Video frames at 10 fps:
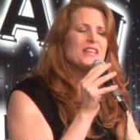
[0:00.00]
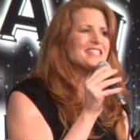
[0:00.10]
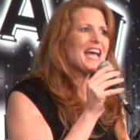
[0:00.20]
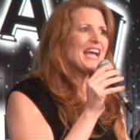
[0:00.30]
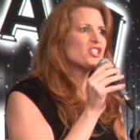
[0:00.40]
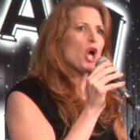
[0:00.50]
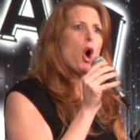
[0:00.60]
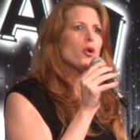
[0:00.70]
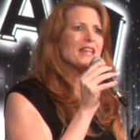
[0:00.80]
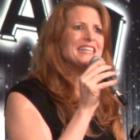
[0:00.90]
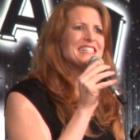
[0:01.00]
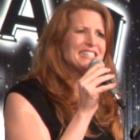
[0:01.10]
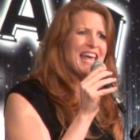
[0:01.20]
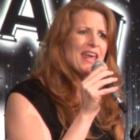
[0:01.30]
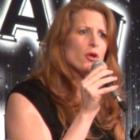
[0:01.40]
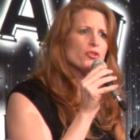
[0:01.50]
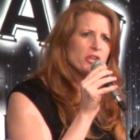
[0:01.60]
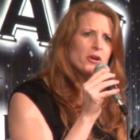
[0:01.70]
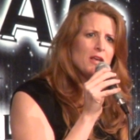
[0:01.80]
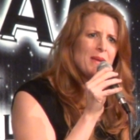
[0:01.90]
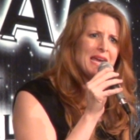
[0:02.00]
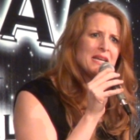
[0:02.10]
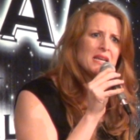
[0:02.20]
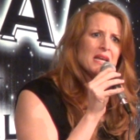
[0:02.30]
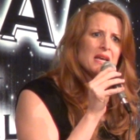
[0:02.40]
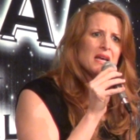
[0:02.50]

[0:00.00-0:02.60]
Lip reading: This guy totally settled, you know what I mean?